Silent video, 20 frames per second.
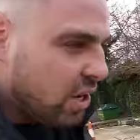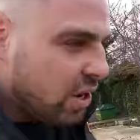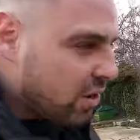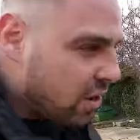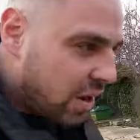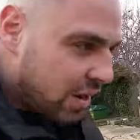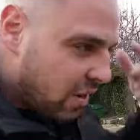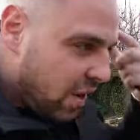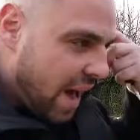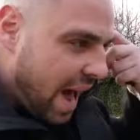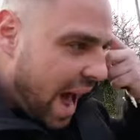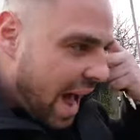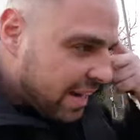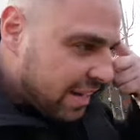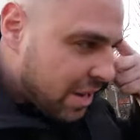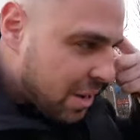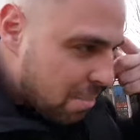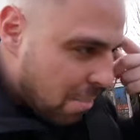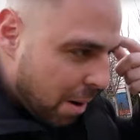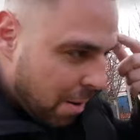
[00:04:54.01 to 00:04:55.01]
Like, I
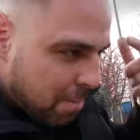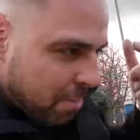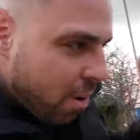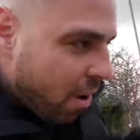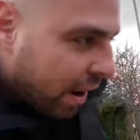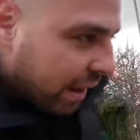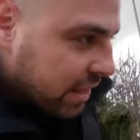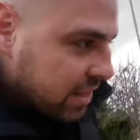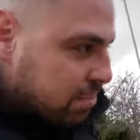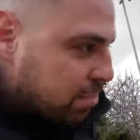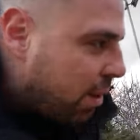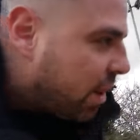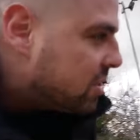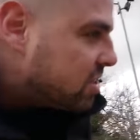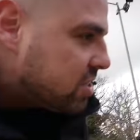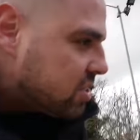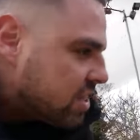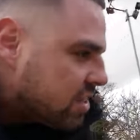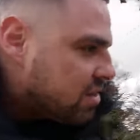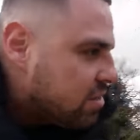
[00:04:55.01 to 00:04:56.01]
had it in my mind, but I
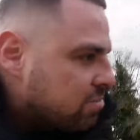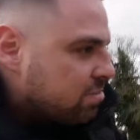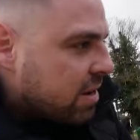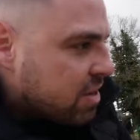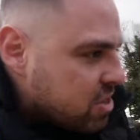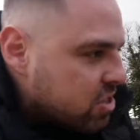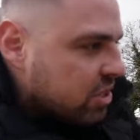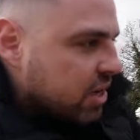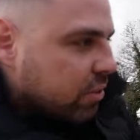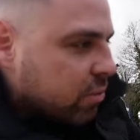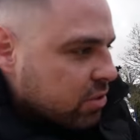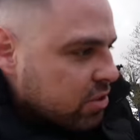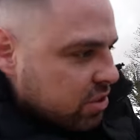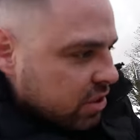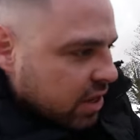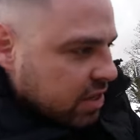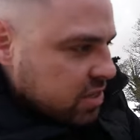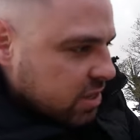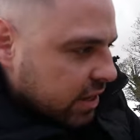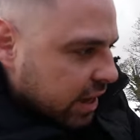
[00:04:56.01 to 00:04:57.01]
just didn't mention it. What
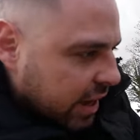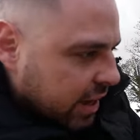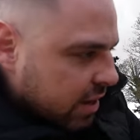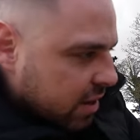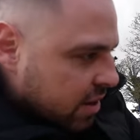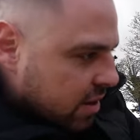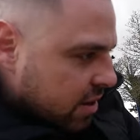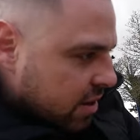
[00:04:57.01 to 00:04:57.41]
size are they?